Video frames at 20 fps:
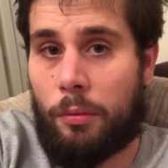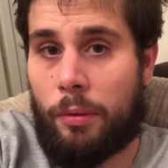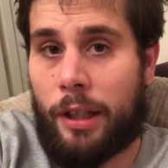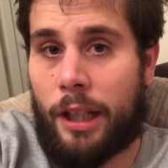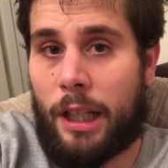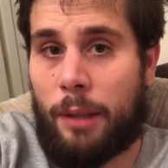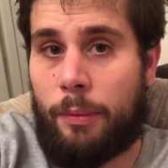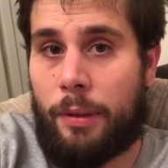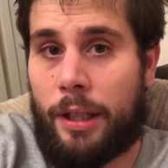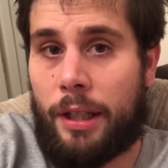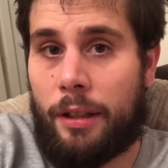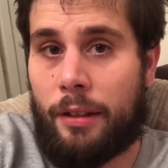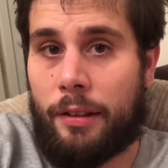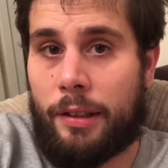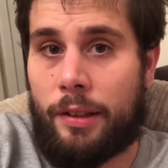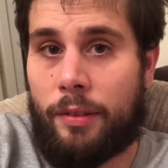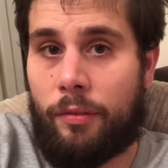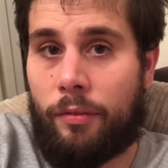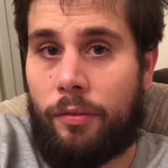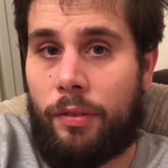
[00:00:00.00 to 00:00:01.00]
we're going to be doing
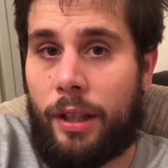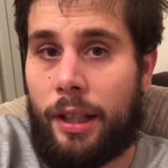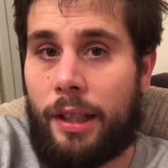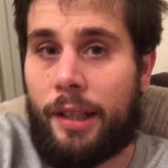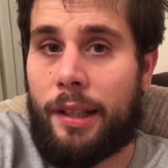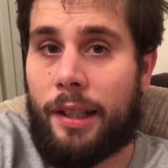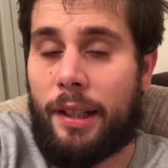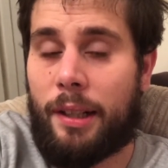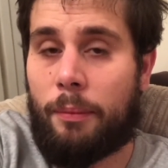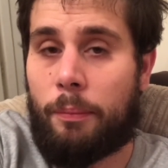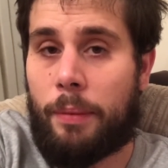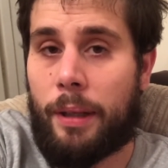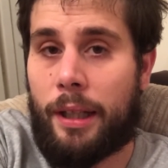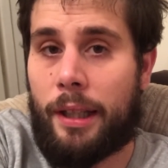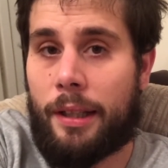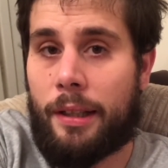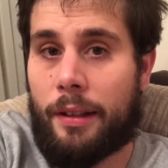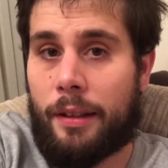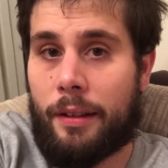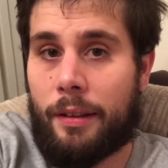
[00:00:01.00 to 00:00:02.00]
some vegan
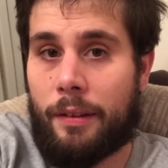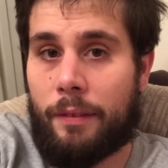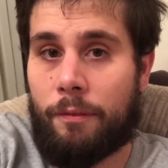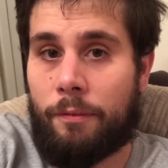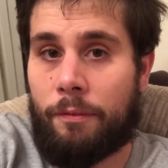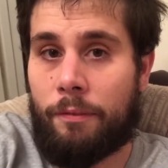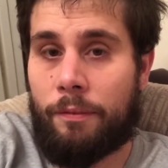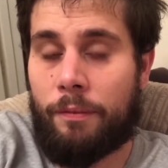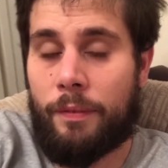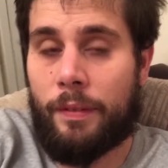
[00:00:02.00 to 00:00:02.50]
baking.